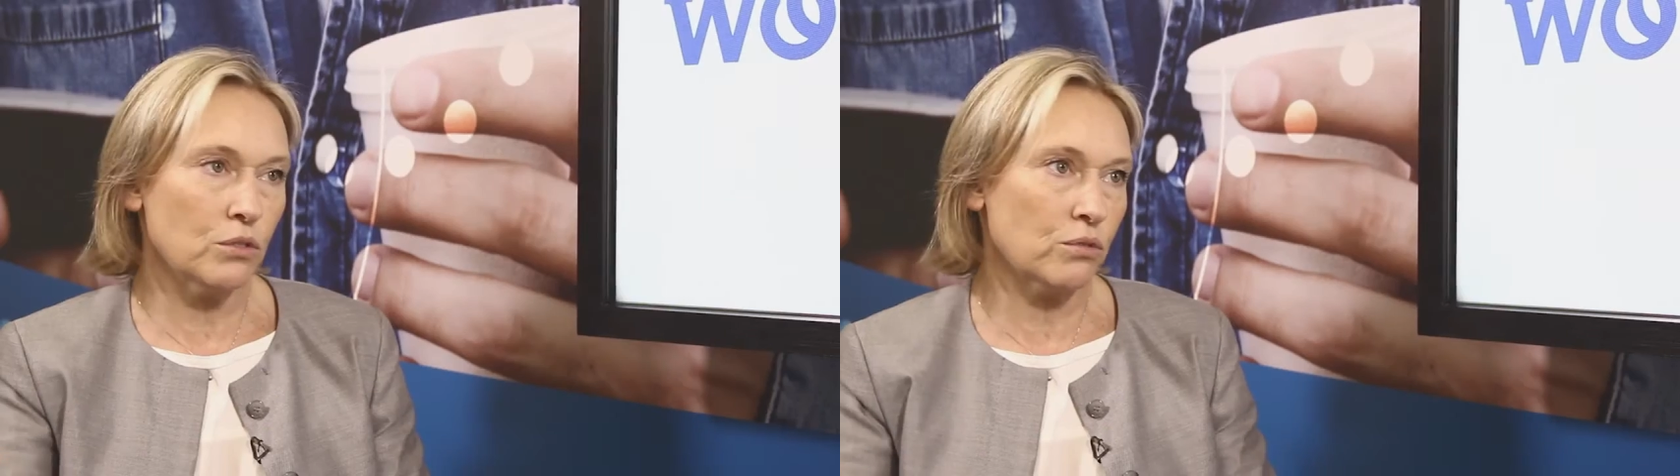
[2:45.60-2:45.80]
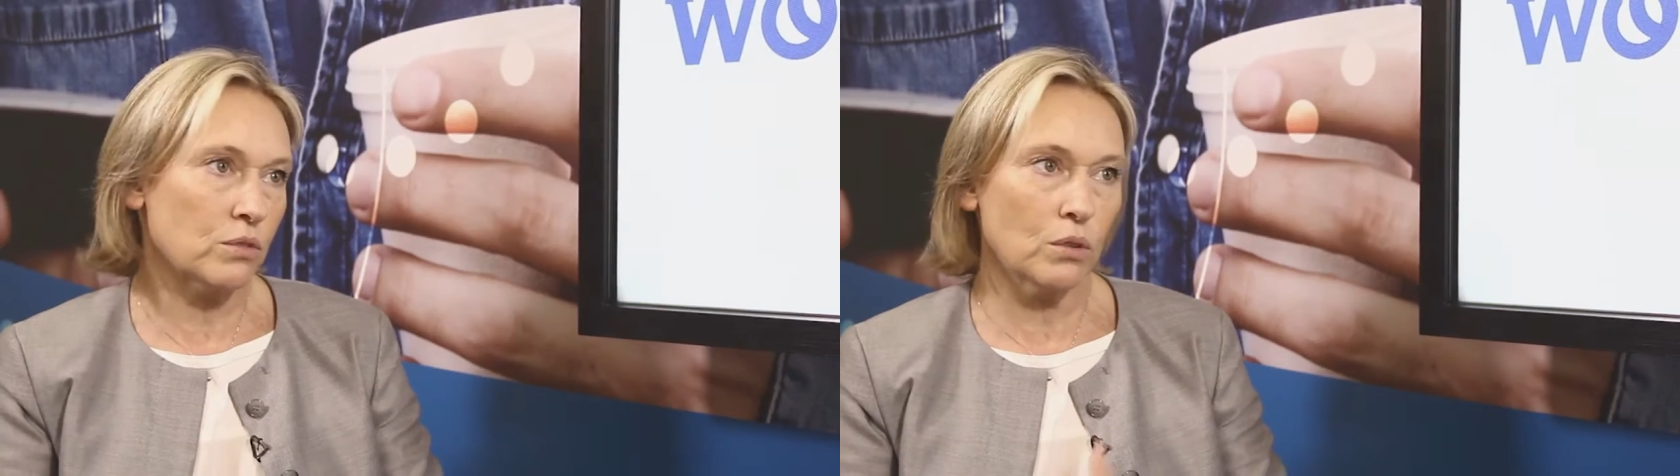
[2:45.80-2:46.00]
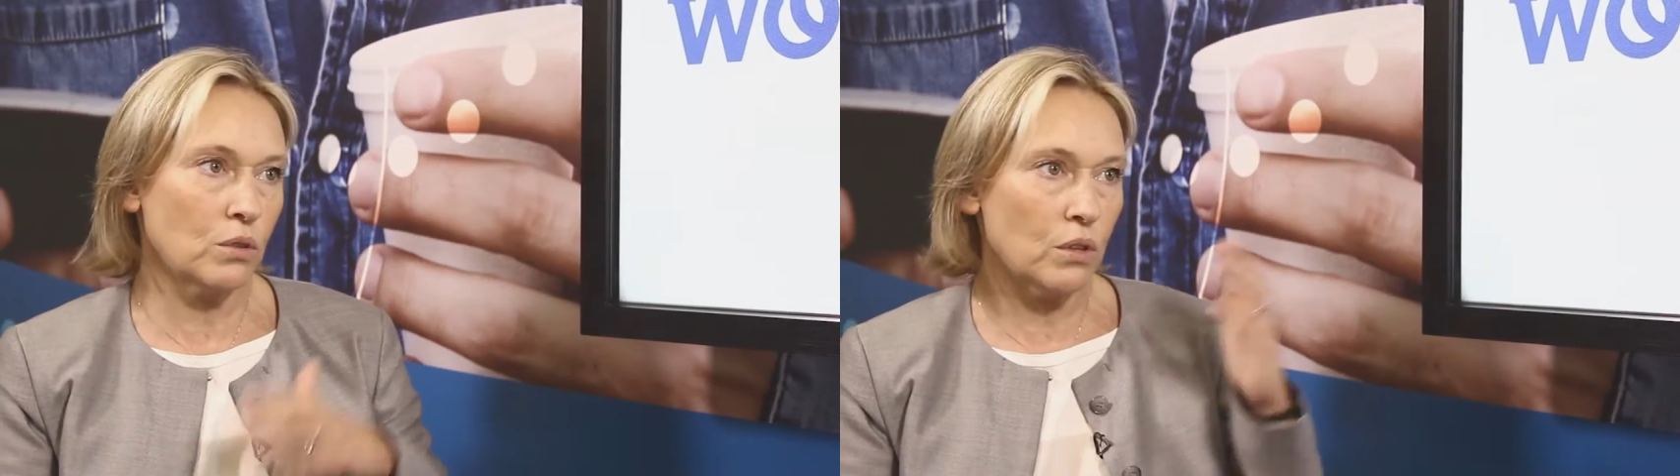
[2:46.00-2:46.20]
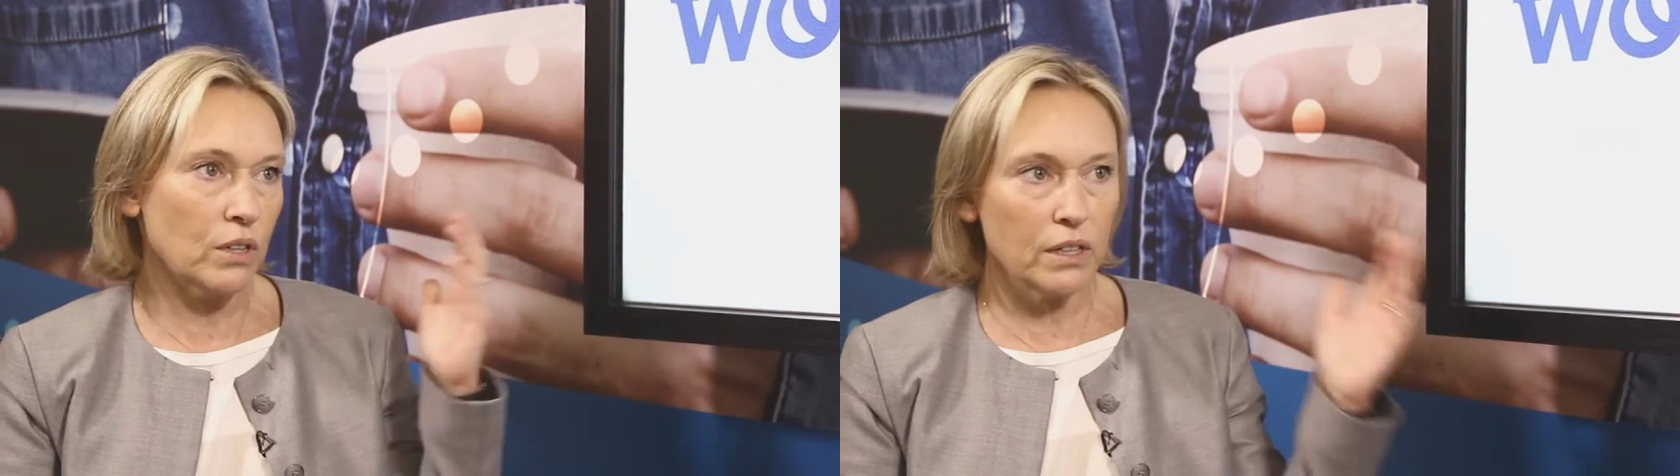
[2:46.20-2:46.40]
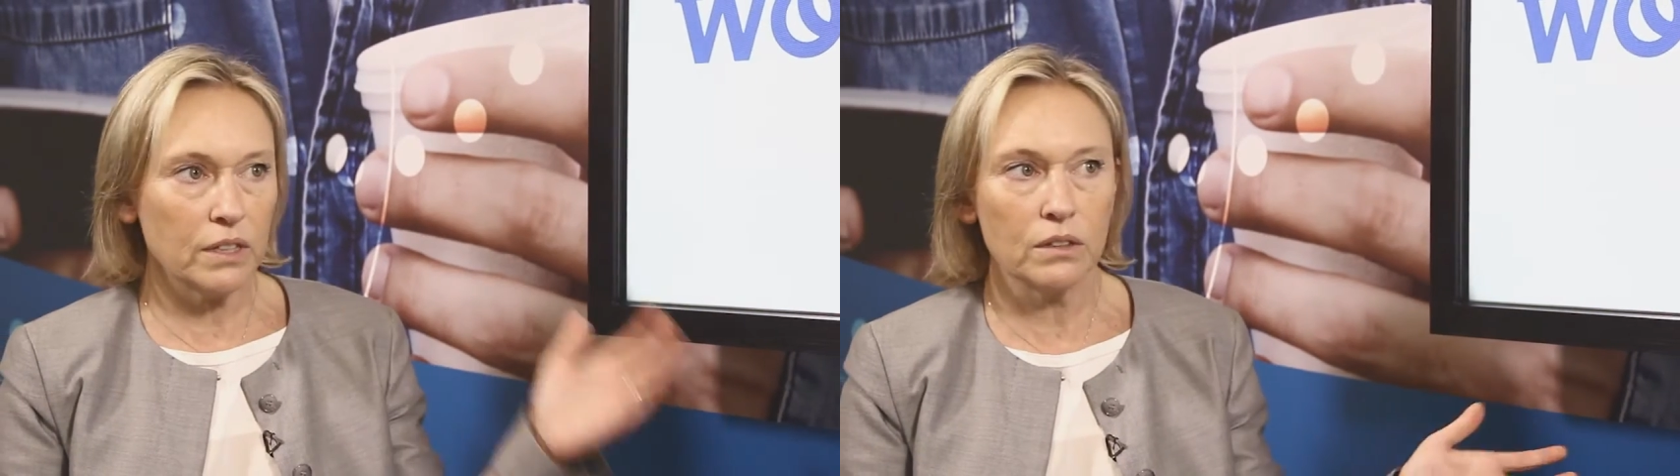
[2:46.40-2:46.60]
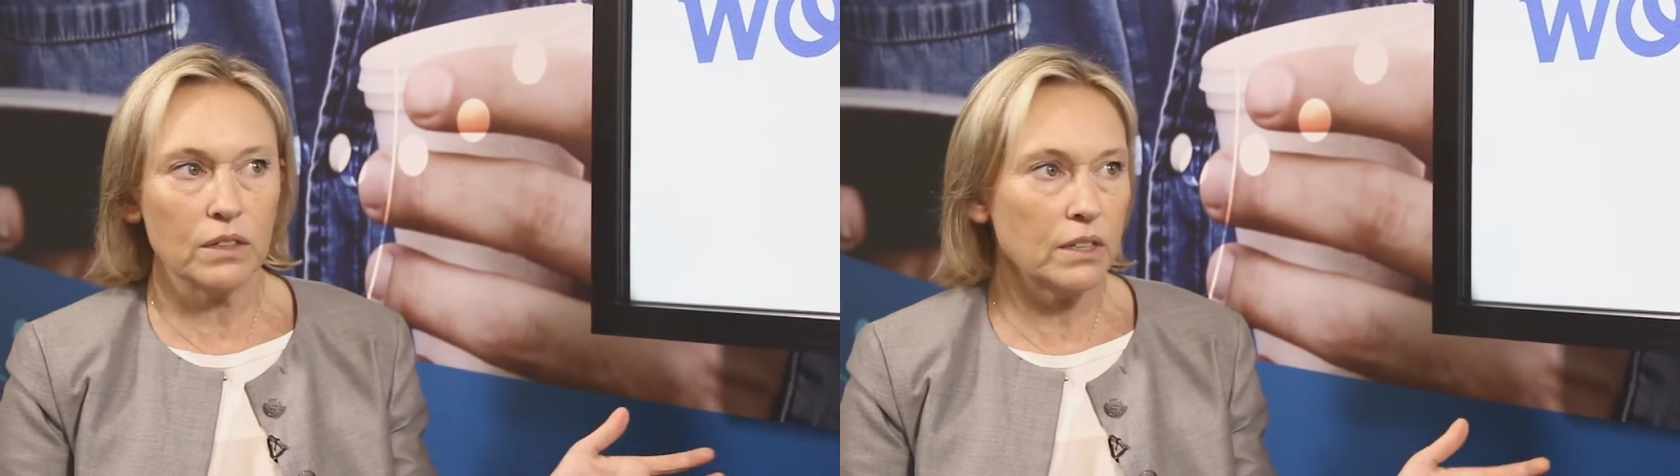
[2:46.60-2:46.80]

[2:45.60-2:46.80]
store, in the